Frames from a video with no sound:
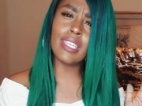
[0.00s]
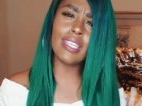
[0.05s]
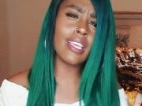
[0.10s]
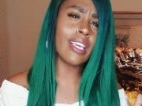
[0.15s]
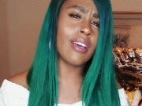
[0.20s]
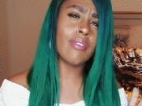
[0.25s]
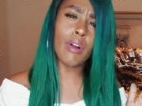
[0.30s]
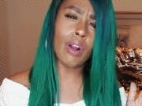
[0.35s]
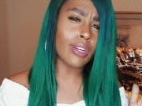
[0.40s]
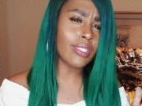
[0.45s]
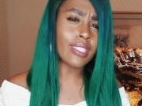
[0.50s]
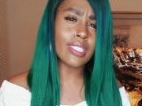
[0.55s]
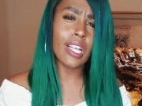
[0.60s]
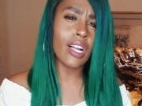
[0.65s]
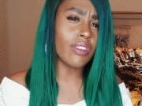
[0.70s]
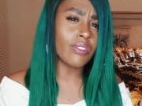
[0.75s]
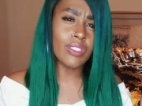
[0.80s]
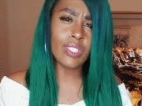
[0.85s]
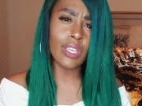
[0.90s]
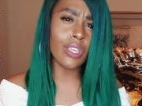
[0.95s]
to give
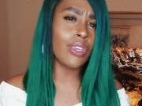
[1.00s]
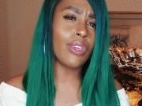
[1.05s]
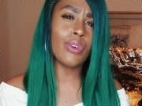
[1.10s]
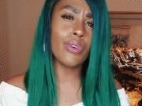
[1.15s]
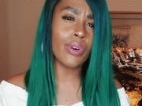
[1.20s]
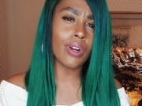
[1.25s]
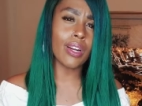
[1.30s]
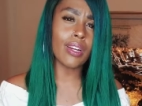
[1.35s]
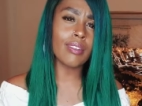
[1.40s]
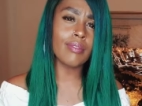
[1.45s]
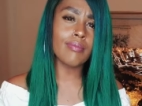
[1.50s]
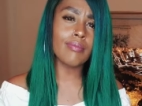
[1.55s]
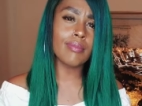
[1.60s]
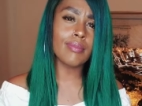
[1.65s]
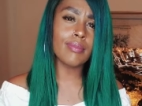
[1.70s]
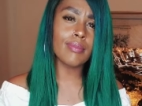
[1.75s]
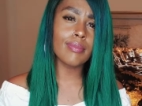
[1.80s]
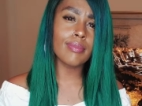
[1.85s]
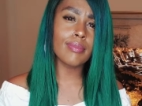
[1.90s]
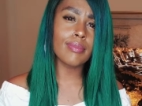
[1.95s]
ourselves the cure.
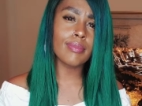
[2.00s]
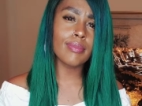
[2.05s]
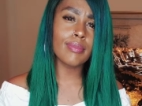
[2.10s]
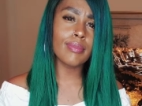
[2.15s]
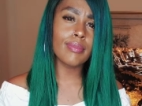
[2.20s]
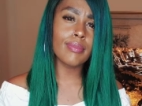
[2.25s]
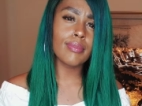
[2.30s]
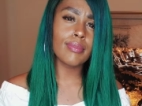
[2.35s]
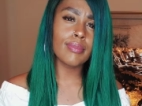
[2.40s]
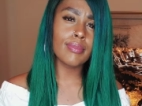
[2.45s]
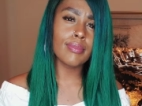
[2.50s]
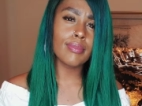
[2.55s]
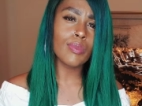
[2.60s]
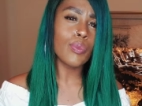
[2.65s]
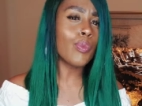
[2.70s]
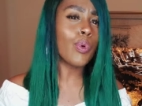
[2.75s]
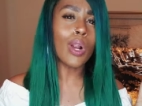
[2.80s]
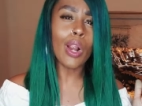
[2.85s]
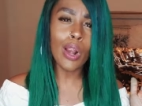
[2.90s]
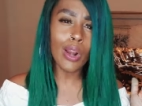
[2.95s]

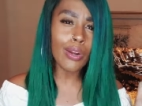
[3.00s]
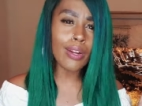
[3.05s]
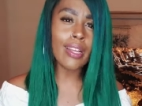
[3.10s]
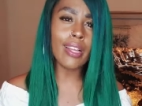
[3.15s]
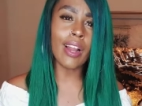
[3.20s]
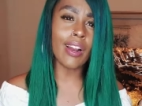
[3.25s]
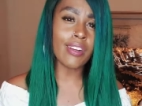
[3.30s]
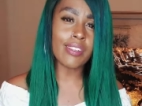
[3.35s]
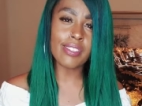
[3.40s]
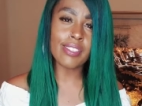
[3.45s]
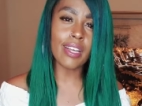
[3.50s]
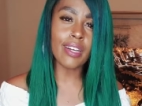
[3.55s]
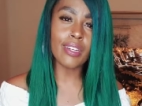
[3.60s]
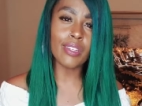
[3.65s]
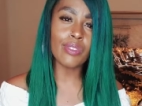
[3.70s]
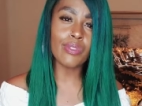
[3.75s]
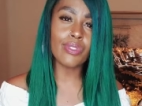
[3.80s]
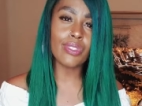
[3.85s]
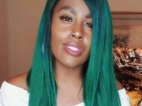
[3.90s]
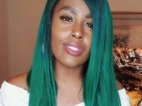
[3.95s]
We're hurting
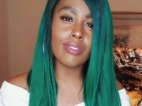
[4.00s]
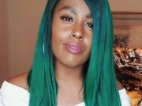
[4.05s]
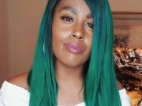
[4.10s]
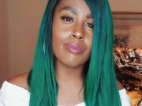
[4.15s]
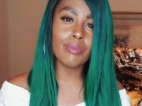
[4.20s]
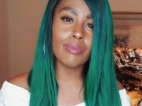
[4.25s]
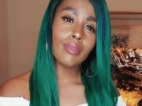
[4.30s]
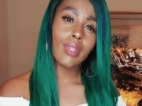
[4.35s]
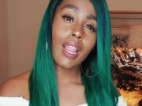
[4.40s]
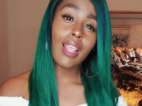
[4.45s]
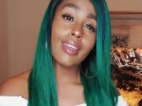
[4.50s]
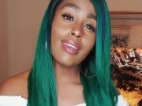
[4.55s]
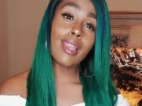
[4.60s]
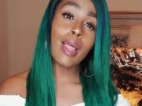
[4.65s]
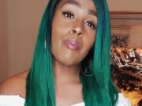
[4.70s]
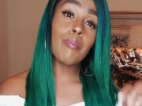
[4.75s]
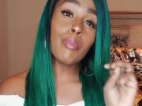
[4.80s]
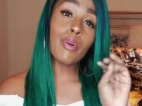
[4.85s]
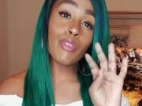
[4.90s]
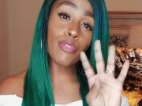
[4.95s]
ourselves.
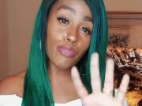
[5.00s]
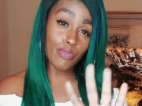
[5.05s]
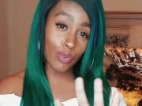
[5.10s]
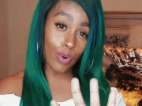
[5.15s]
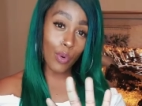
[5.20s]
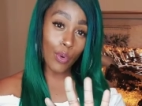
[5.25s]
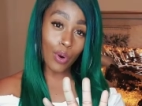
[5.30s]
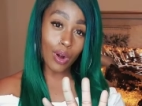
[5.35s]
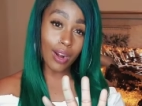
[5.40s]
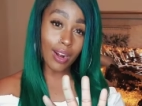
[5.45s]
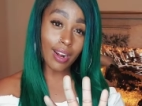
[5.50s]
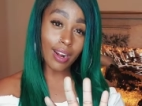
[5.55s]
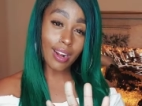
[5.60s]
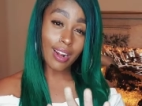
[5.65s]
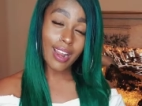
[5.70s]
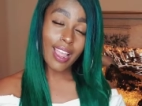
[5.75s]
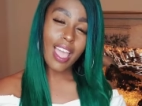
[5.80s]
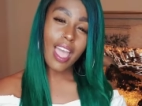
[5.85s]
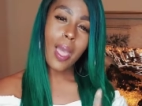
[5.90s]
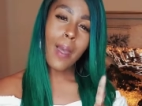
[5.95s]
Number four,
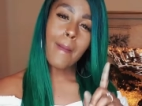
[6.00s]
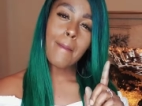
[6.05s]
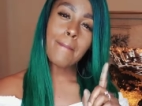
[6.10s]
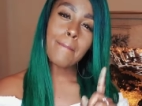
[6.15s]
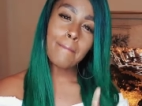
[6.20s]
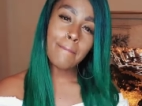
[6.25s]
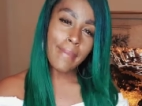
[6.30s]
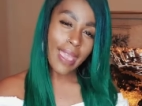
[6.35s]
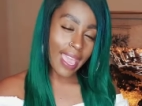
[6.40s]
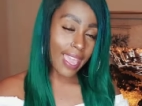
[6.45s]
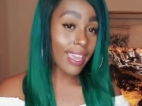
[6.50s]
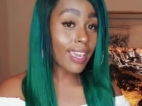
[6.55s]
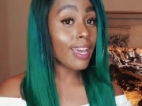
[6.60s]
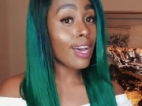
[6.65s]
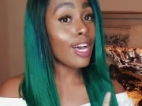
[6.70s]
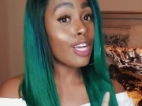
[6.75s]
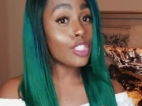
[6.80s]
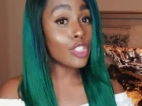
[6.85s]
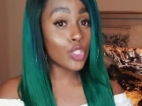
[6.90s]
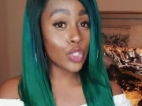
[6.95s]
make
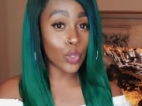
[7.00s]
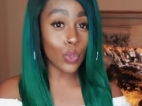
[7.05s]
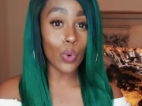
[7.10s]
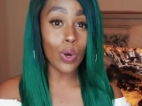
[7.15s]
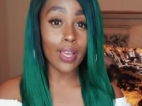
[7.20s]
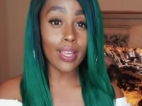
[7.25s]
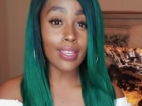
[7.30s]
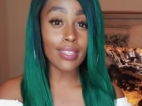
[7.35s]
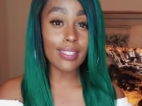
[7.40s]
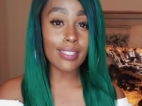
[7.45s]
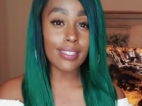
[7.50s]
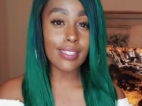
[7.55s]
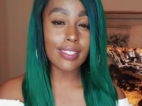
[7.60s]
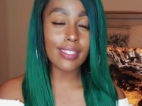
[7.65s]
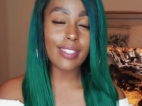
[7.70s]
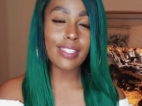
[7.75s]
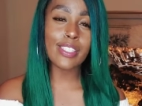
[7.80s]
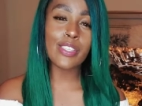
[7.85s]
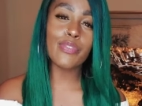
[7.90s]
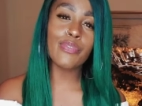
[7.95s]
a choice
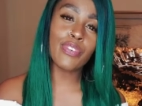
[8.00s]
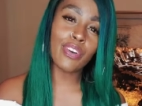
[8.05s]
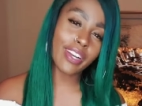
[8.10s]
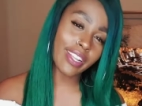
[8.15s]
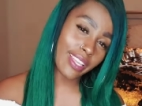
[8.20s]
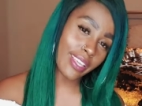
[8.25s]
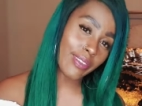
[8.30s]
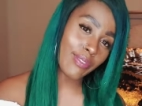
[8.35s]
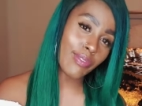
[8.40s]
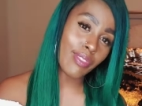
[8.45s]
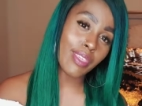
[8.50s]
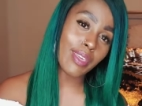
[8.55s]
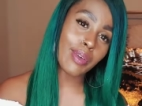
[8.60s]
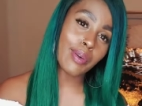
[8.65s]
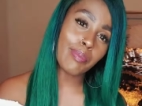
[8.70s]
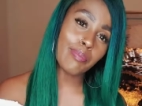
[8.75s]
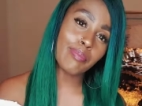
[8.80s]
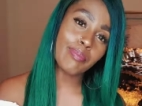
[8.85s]
to forgive them.